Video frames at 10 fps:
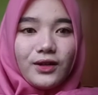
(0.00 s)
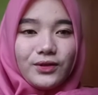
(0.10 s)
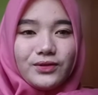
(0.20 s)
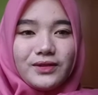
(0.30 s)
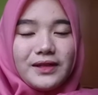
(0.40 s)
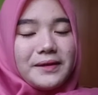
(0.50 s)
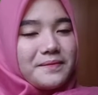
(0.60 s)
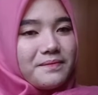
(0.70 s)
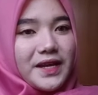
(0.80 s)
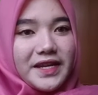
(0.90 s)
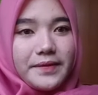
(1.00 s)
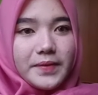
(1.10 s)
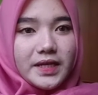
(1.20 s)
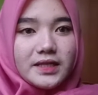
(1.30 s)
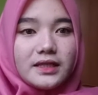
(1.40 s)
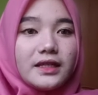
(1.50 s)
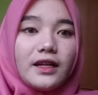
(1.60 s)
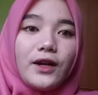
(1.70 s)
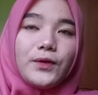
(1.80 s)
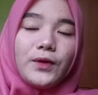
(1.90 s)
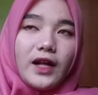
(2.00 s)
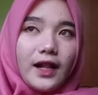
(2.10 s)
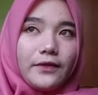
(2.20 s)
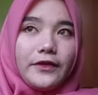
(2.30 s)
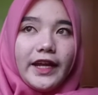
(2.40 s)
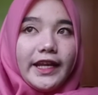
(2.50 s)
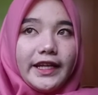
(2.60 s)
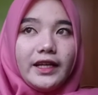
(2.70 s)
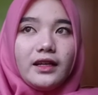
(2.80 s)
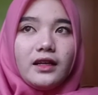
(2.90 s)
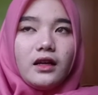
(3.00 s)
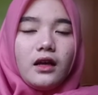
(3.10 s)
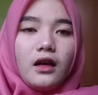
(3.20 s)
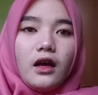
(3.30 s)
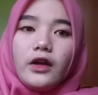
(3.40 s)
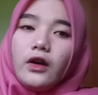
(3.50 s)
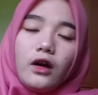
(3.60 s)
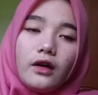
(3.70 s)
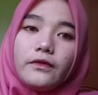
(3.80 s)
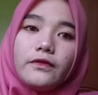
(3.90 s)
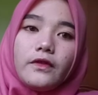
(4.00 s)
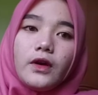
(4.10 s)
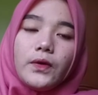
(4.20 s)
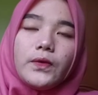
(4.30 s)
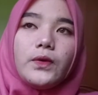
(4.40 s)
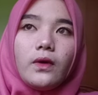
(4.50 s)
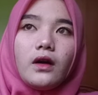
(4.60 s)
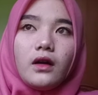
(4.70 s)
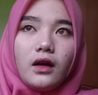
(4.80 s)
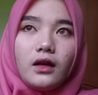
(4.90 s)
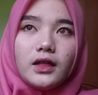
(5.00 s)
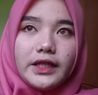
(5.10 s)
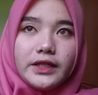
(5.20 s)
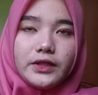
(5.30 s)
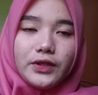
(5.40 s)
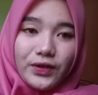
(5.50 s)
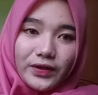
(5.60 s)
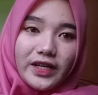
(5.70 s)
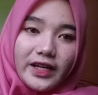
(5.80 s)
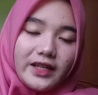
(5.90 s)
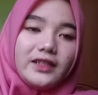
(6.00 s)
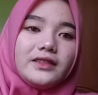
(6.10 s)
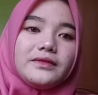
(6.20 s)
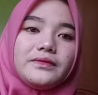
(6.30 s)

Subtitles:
Hello, my name is Ira Nur Alfiani. I hope we were all in the good health.